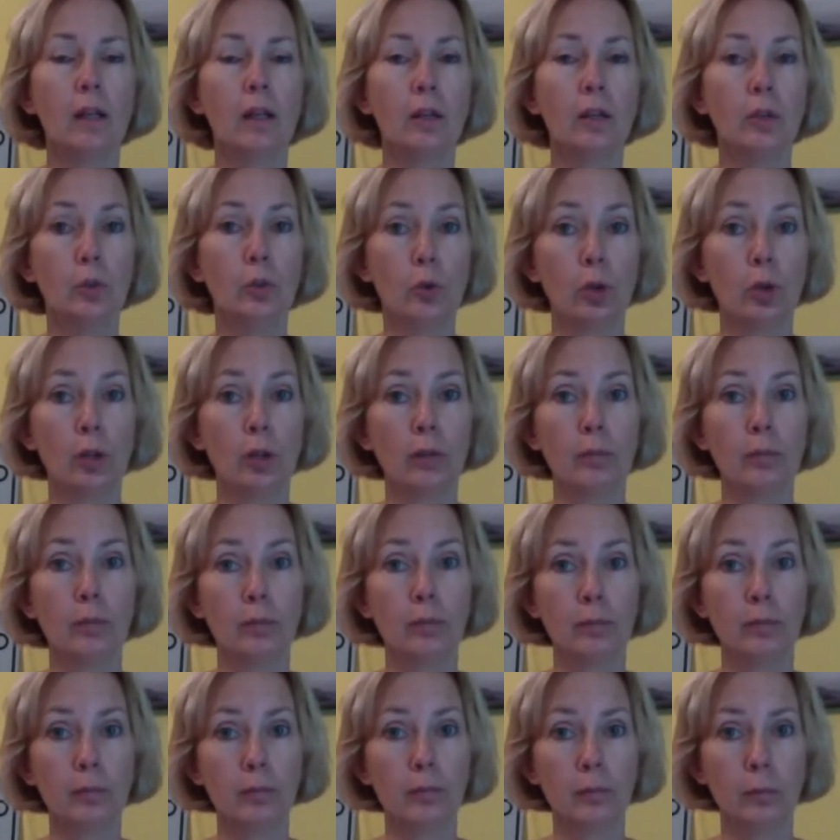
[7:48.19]
you could
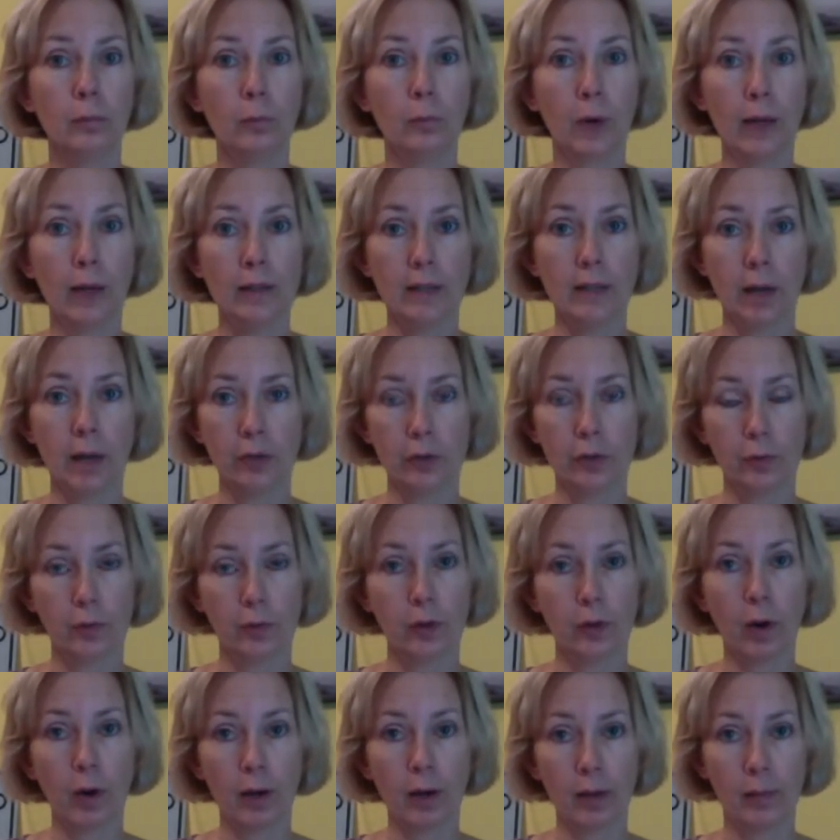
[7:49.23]
write down your
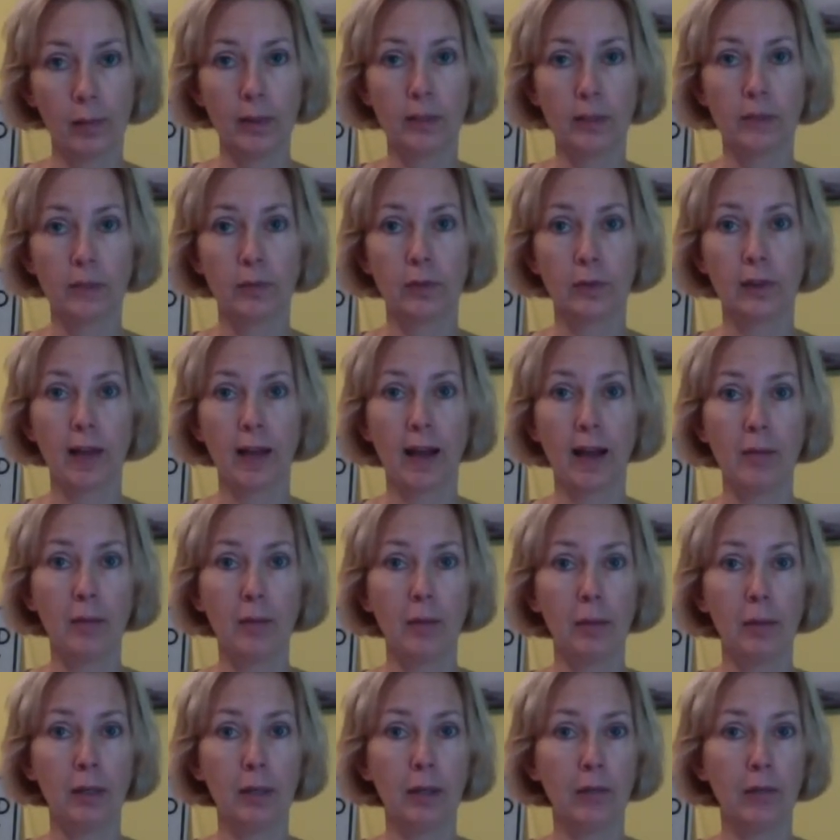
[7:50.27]
requirements for that,
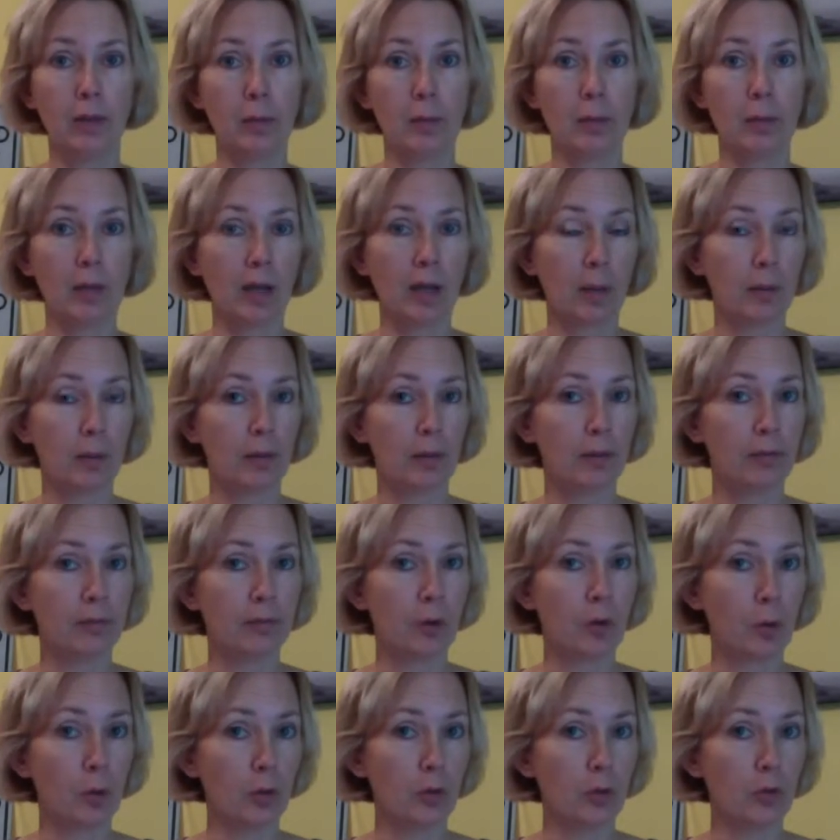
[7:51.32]
maybe give them a couple of
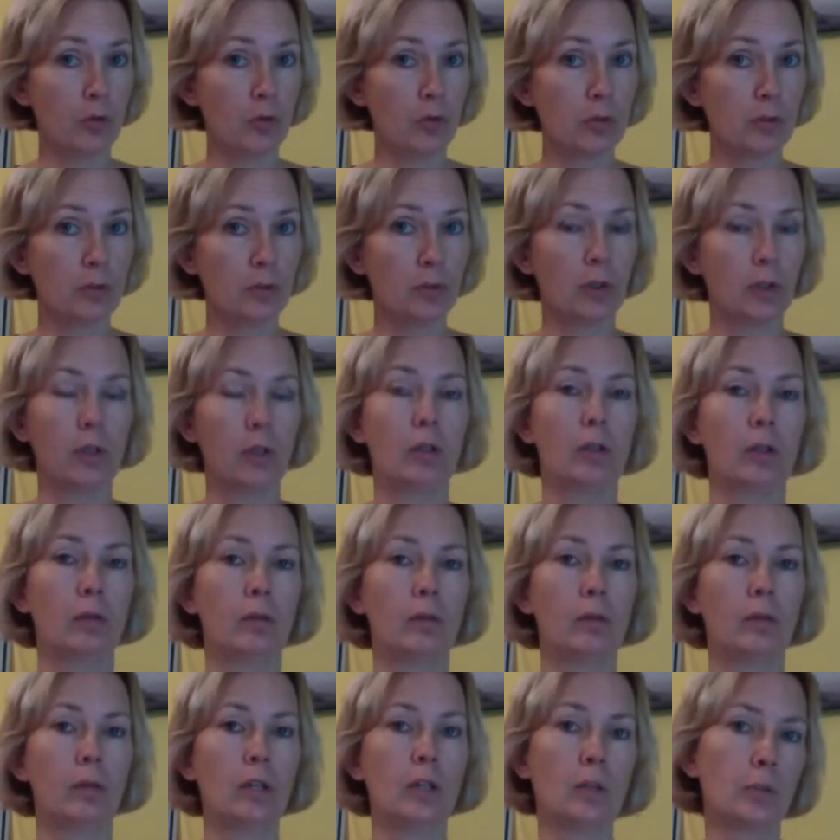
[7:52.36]
photos for
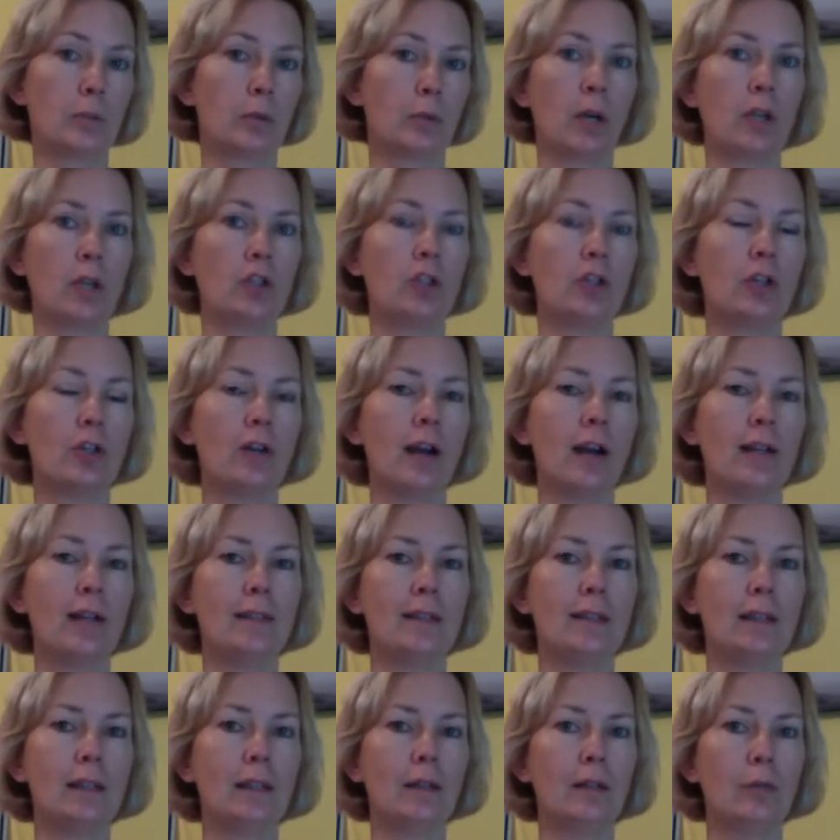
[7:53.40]
inspiration or
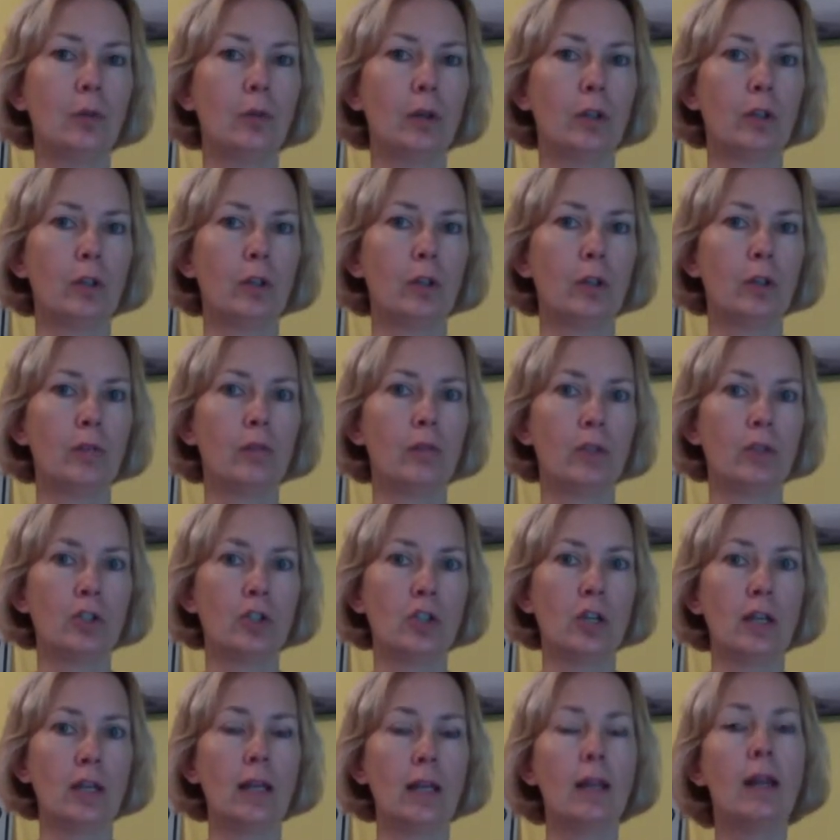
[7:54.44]
idea of what you're
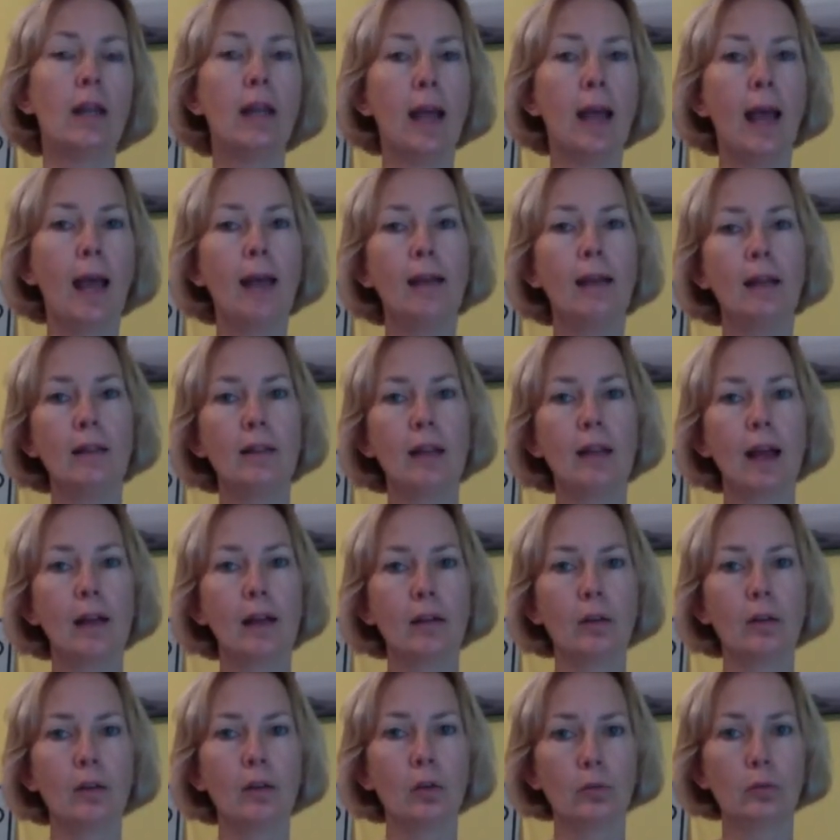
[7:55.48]
envisioning, and get that
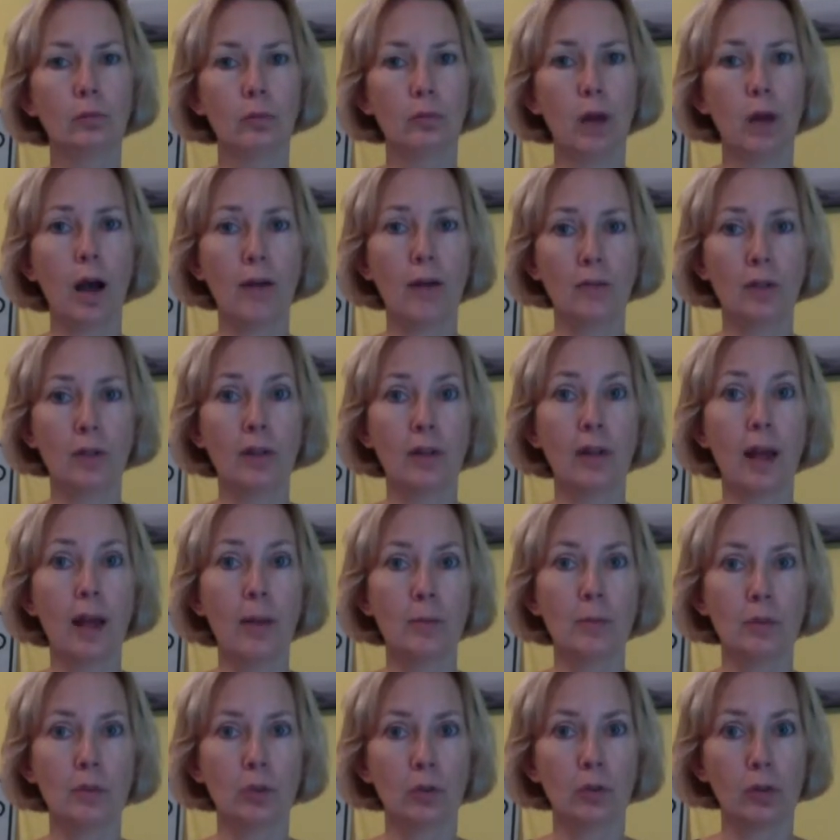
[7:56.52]
off to
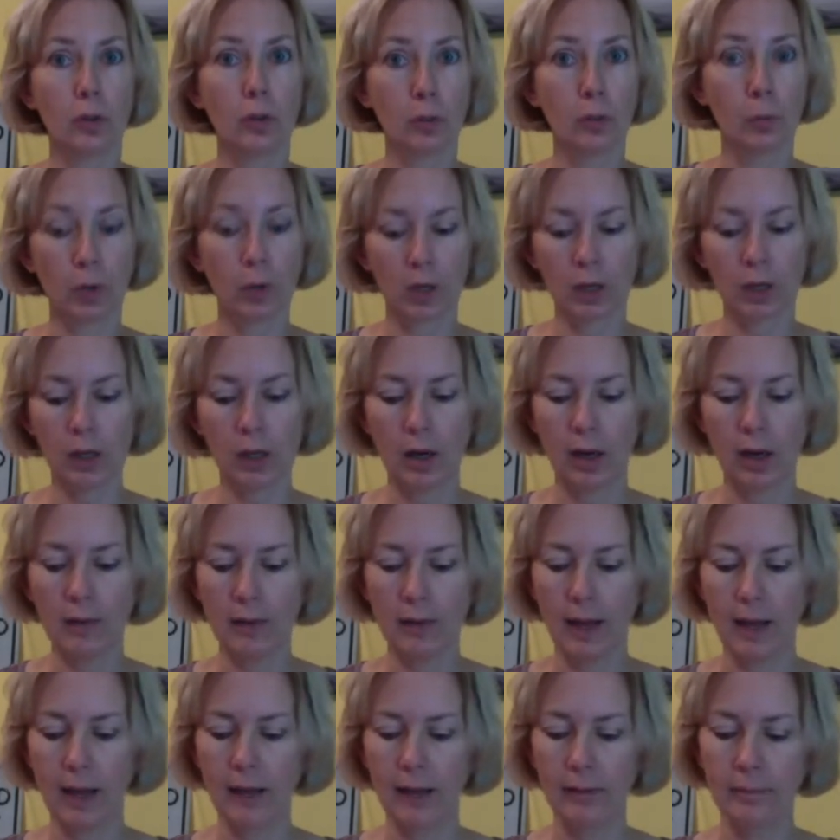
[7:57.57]
them so they're working on
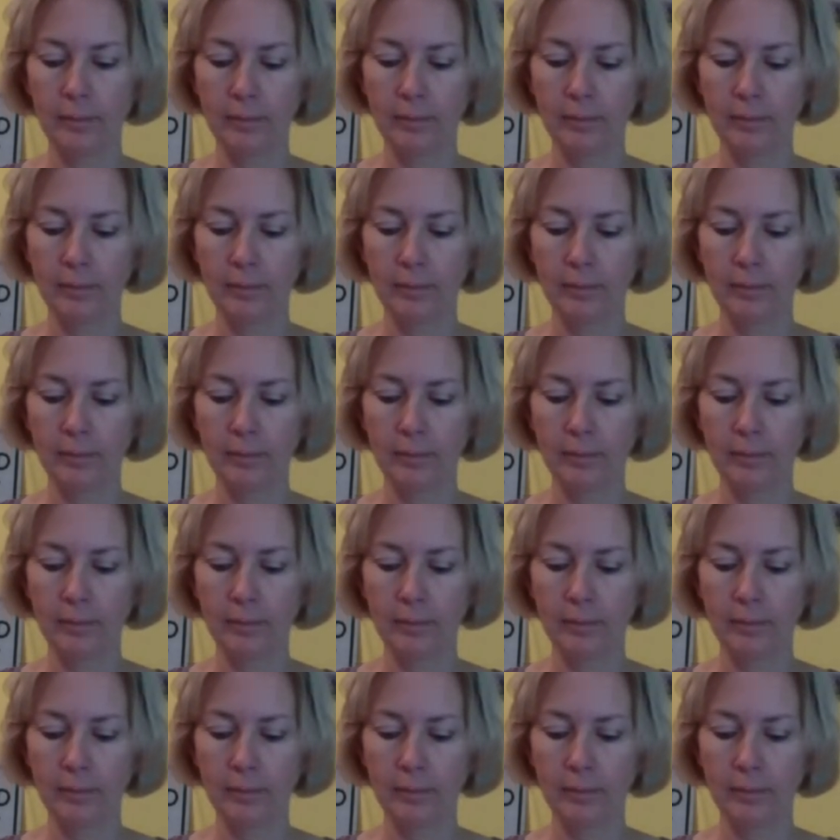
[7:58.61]
that.